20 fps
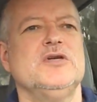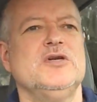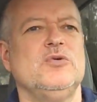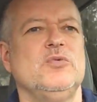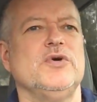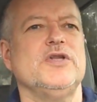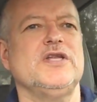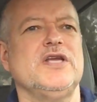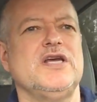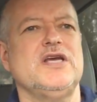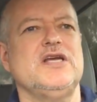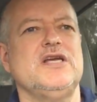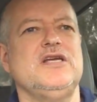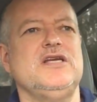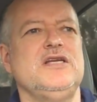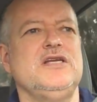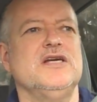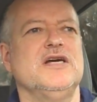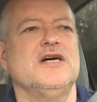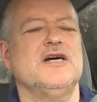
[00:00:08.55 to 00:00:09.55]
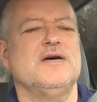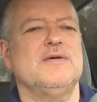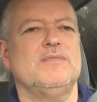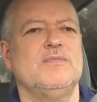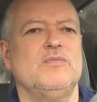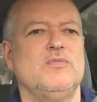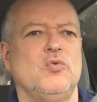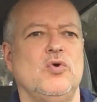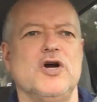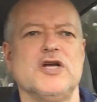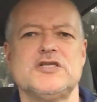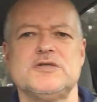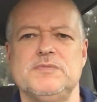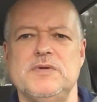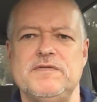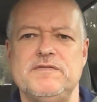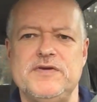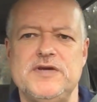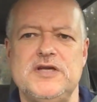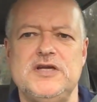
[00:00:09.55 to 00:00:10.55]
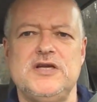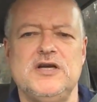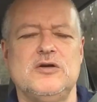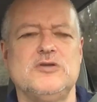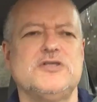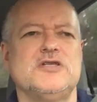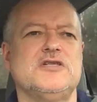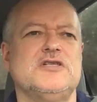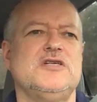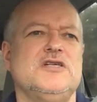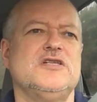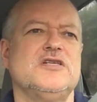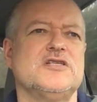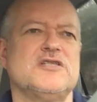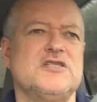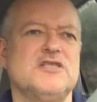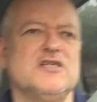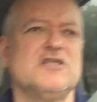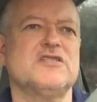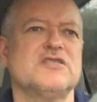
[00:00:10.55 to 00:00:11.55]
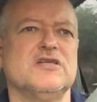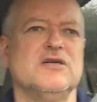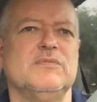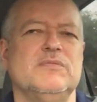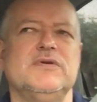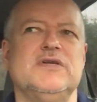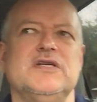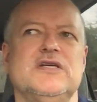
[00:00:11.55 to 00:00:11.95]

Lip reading: when they watch my videos, you see the system,